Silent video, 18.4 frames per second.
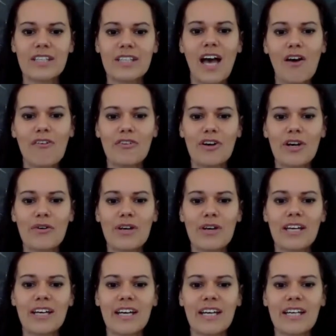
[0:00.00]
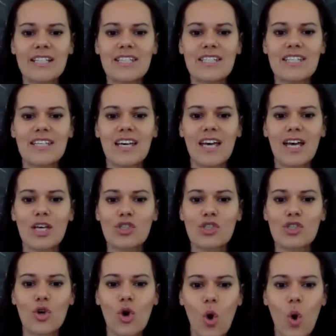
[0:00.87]
covering its
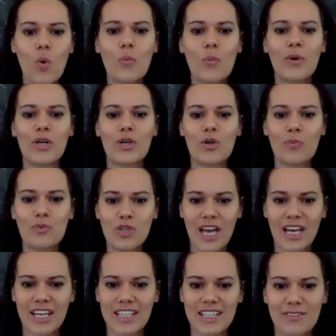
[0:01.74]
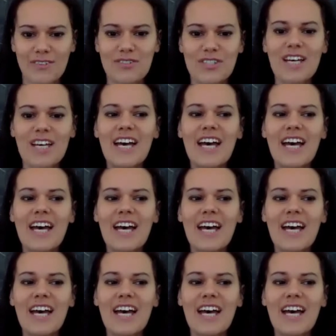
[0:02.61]
scope and objectives.